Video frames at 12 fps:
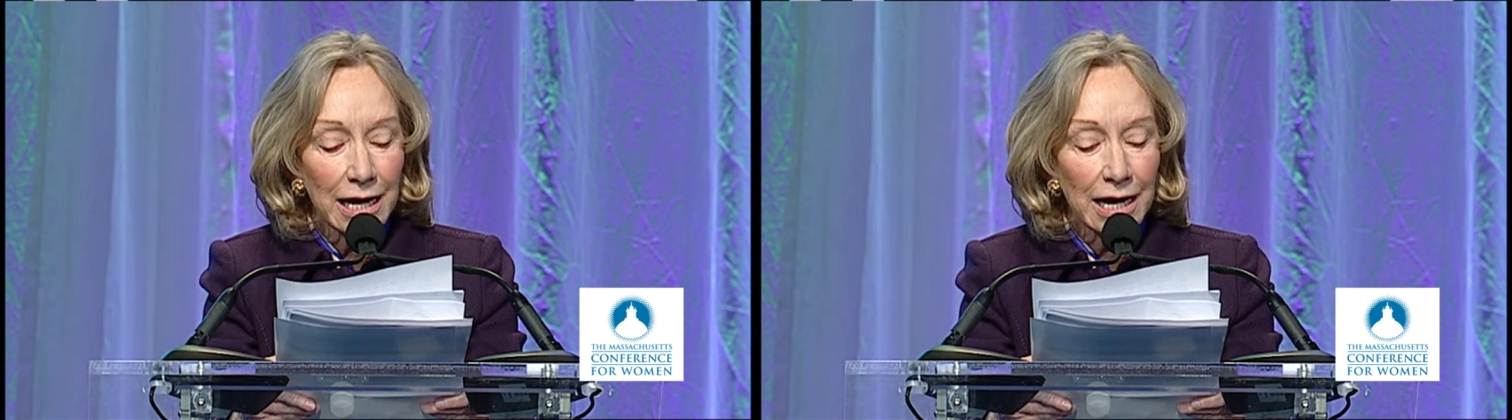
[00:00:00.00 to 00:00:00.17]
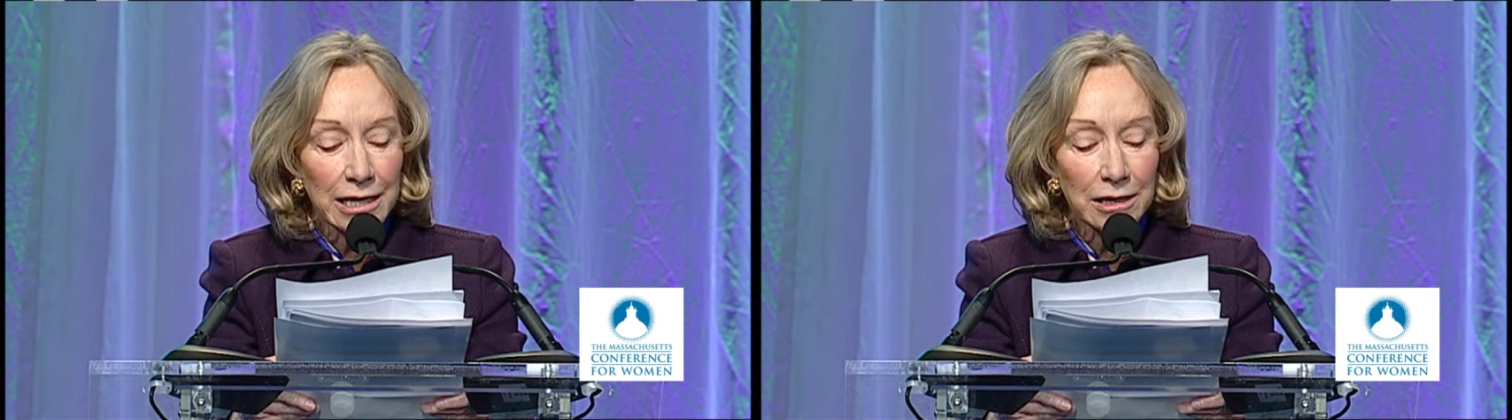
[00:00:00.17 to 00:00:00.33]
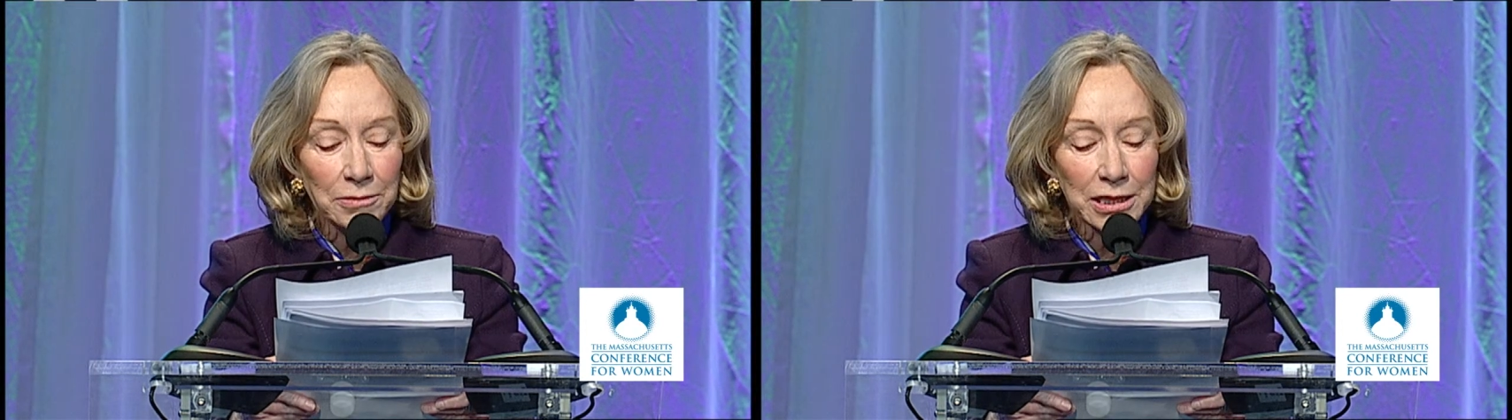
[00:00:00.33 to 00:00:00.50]

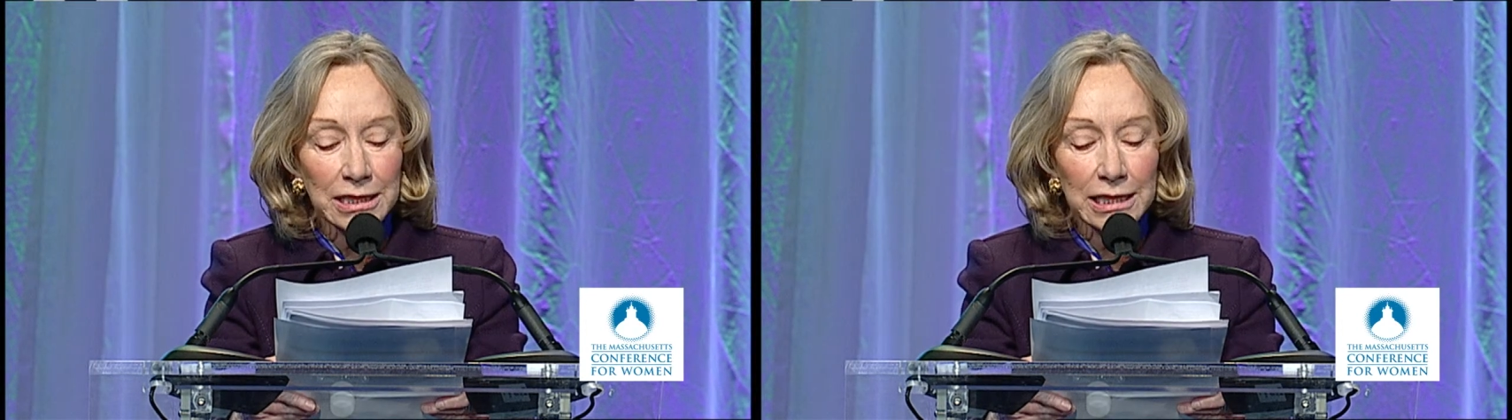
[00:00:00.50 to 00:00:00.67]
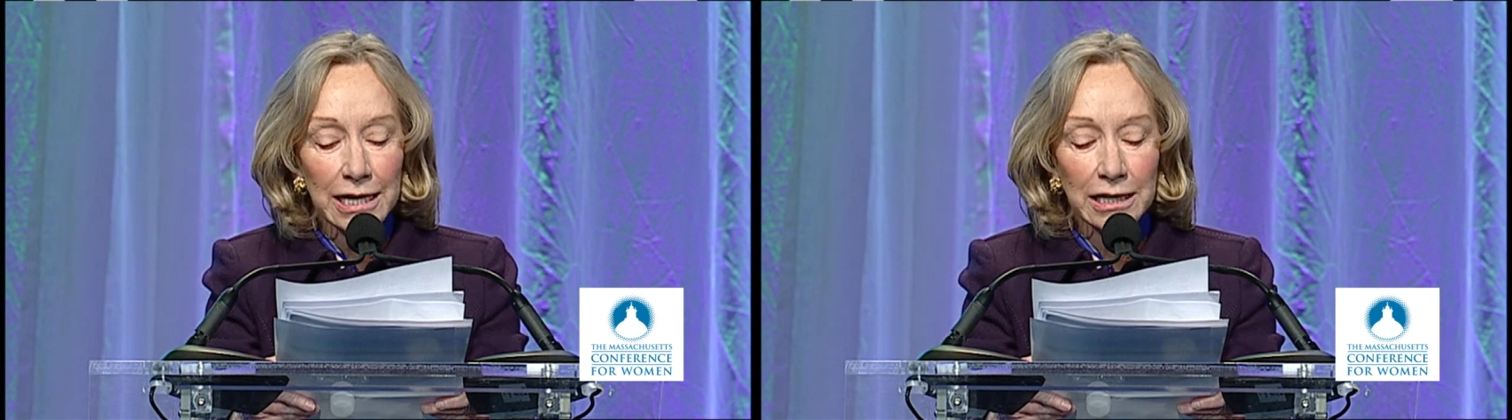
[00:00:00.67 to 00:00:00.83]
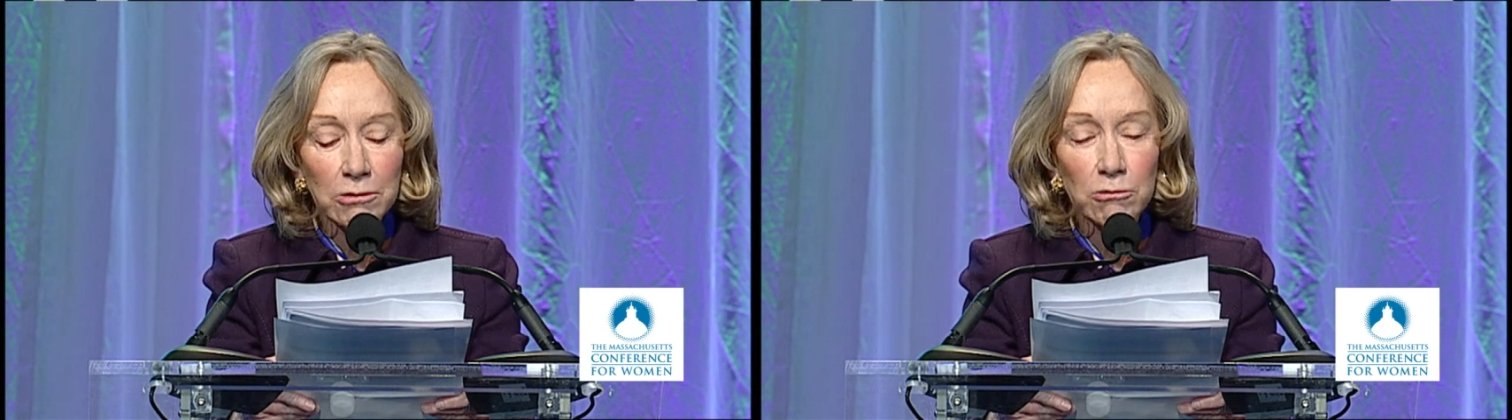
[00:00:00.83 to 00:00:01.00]
item
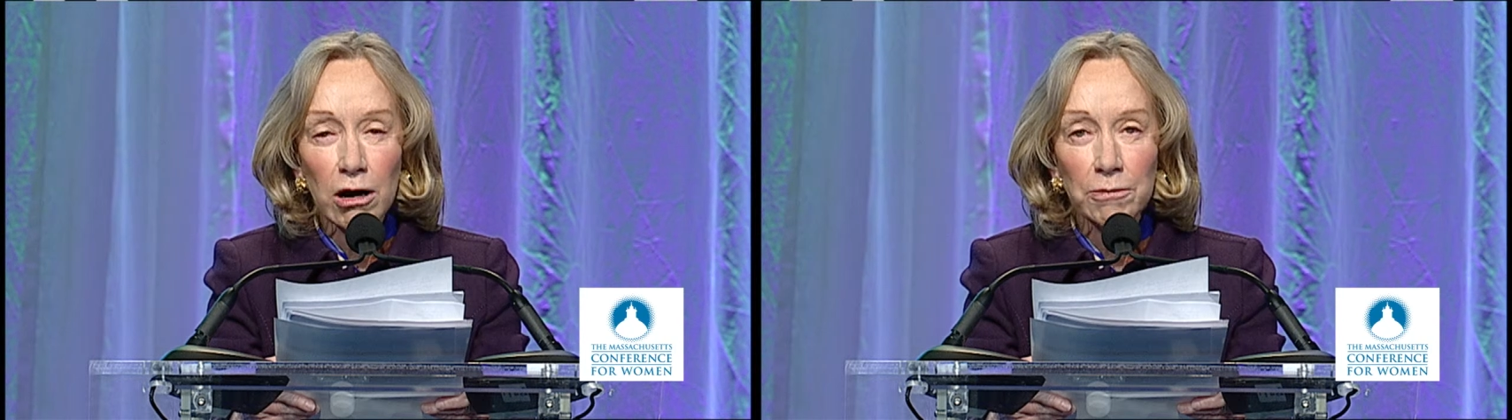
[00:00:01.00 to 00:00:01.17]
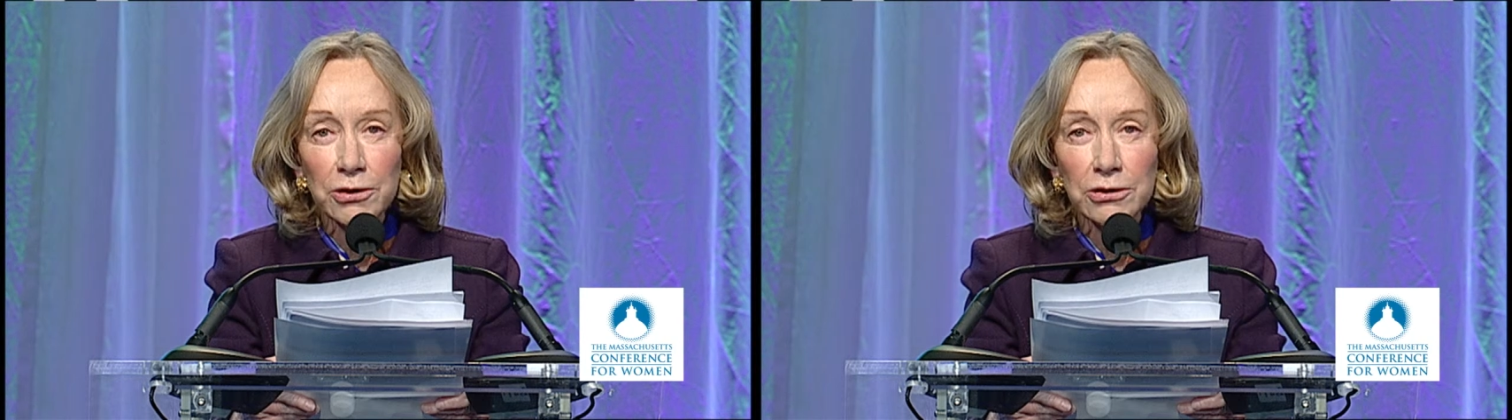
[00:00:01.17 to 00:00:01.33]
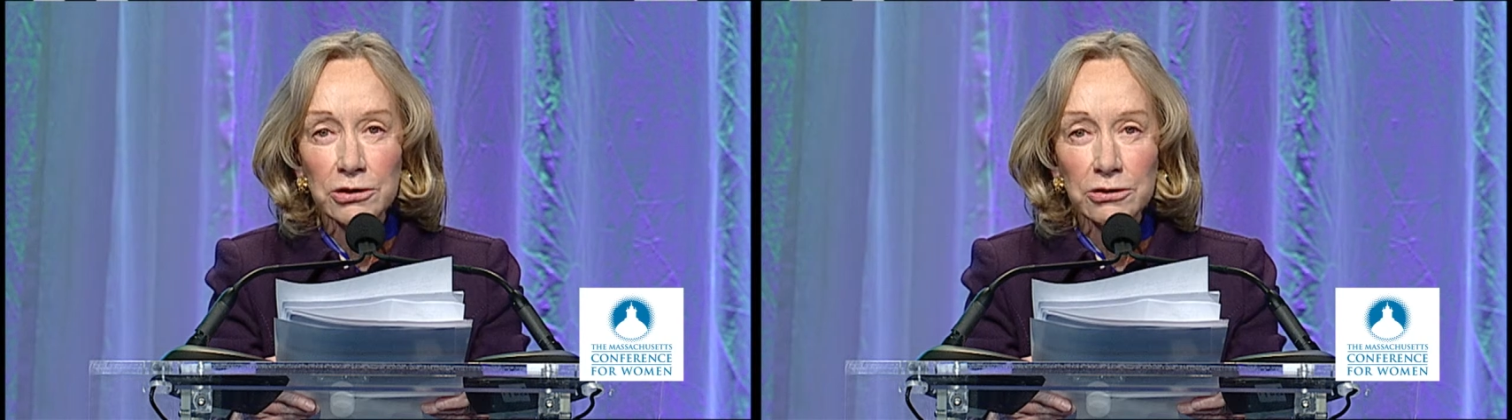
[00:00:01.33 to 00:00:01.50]
containing
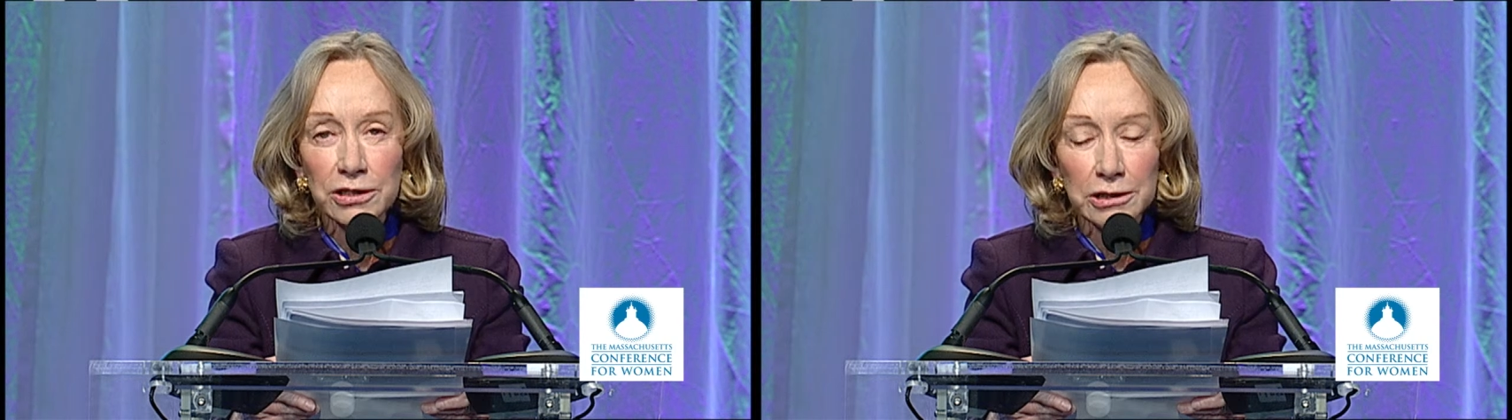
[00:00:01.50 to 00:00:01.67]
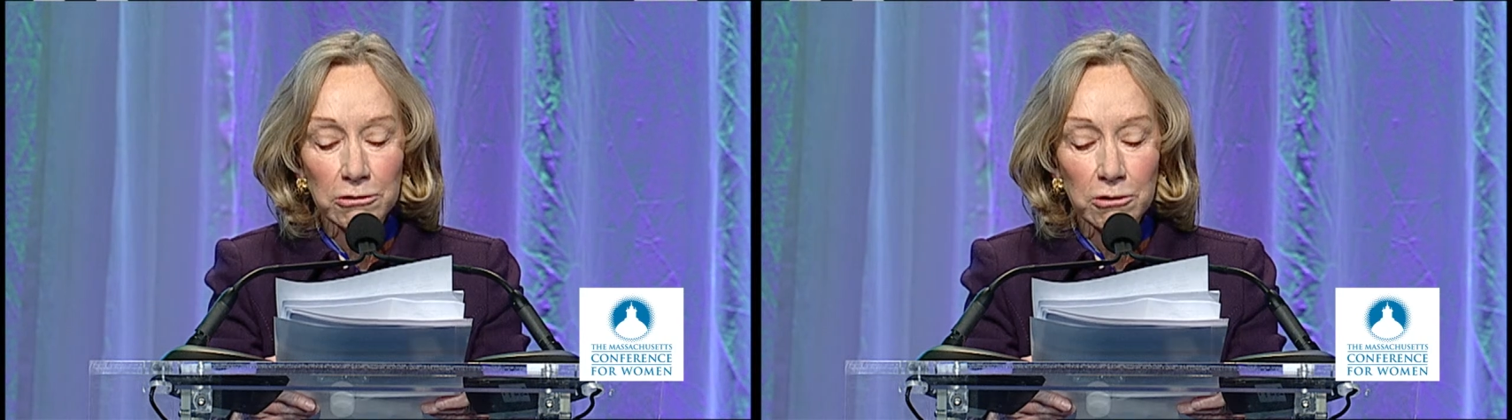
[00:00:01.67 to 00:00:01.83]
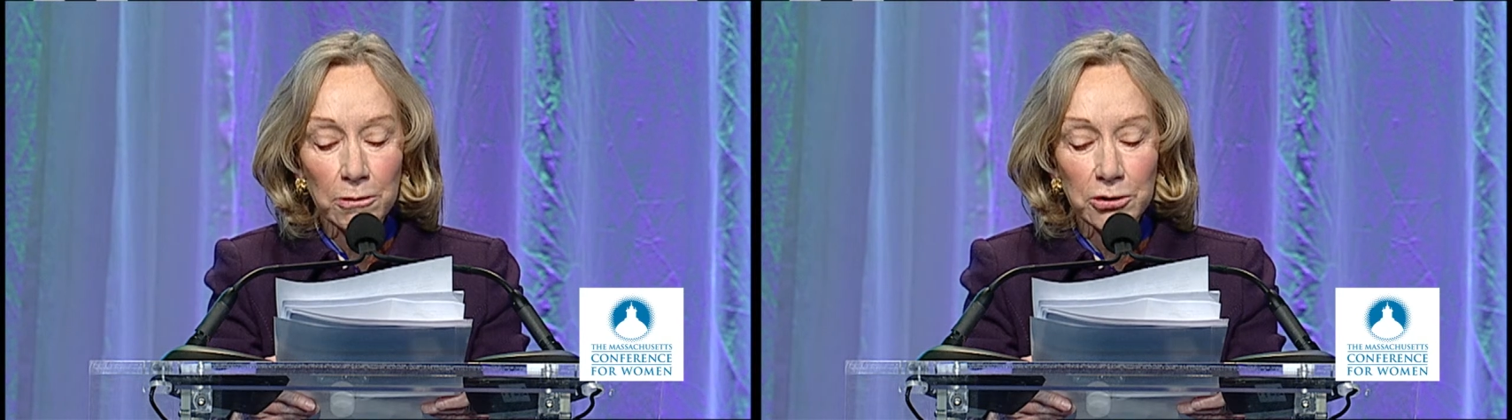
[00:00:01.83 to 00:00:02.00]
rubber during
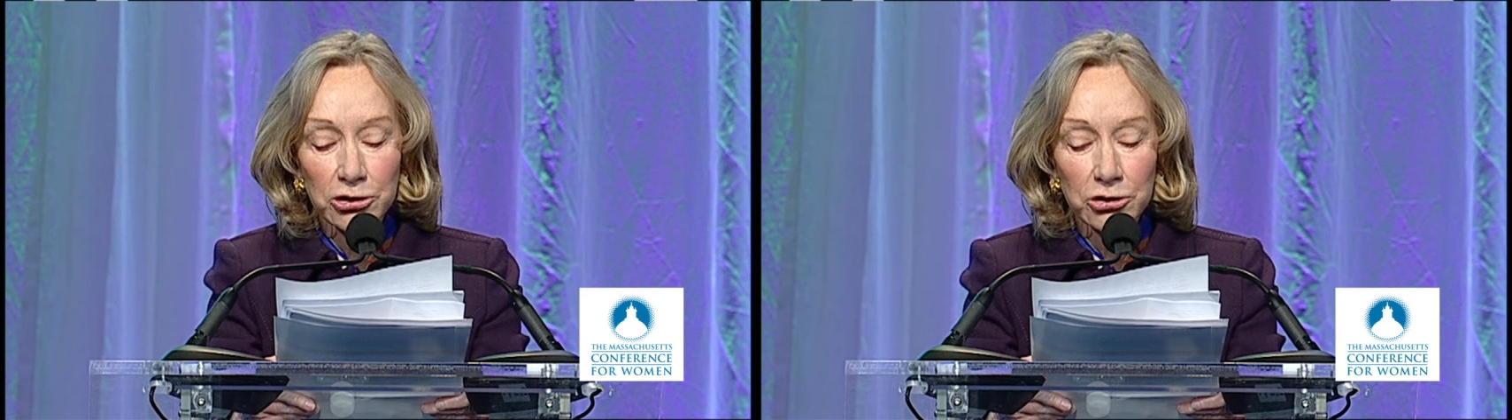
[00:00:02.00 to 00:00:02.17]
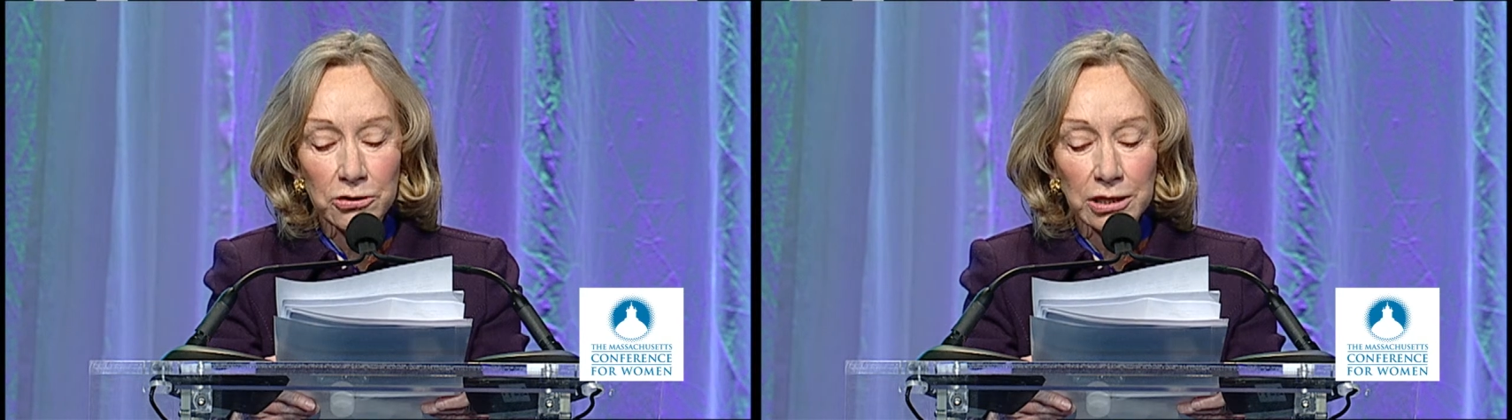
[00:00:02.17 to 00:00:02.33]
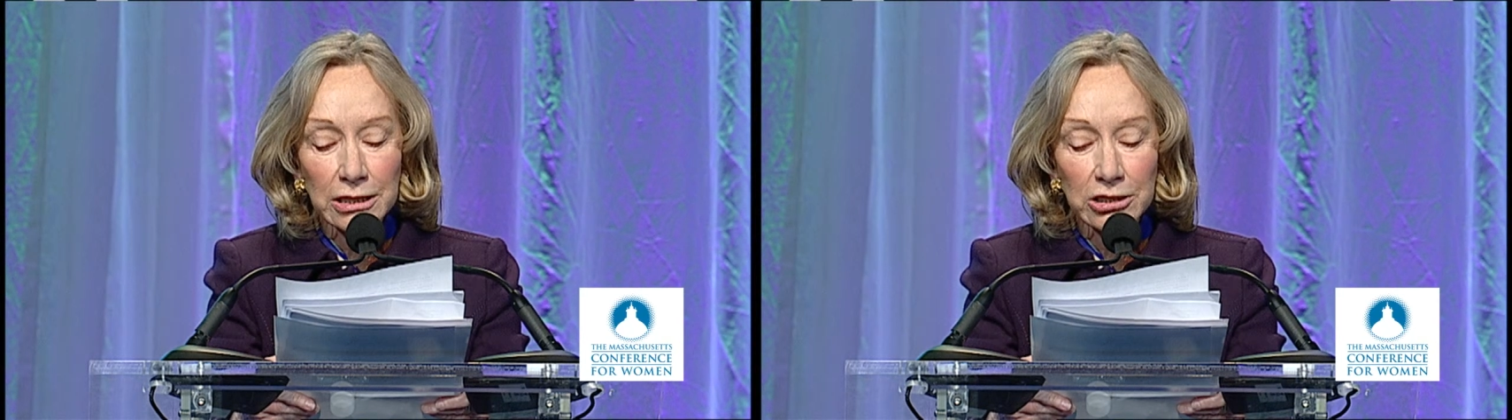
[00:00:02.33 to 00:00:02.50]
the rubber
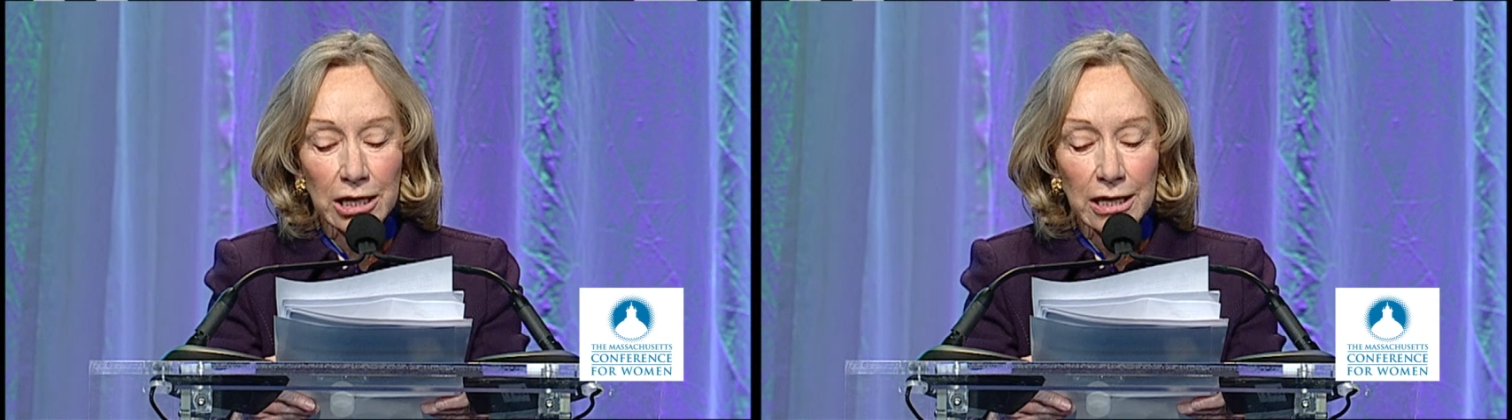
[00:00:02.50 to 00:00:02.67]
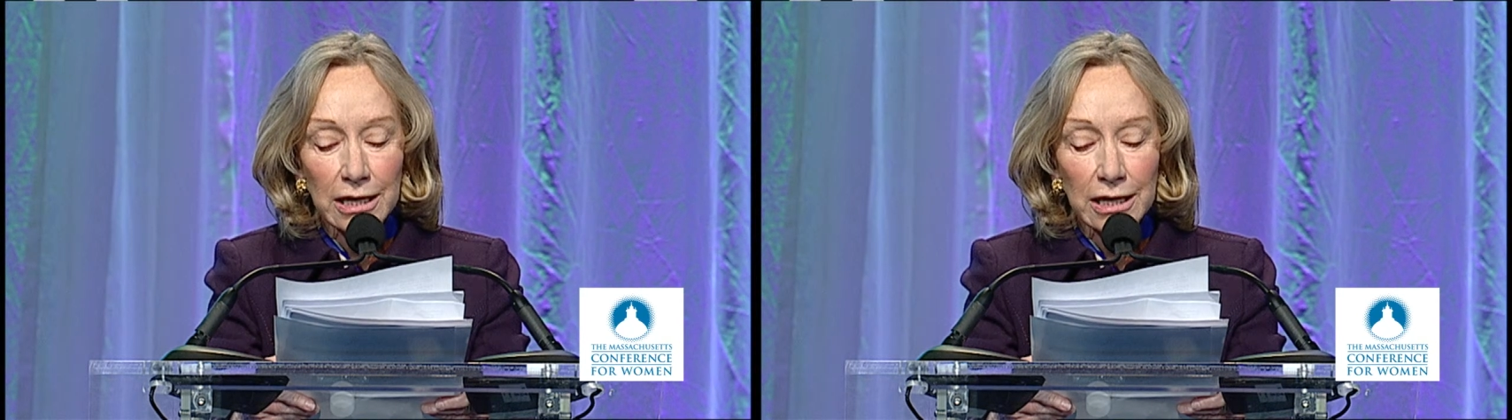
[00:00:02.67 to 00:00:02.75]
shortage,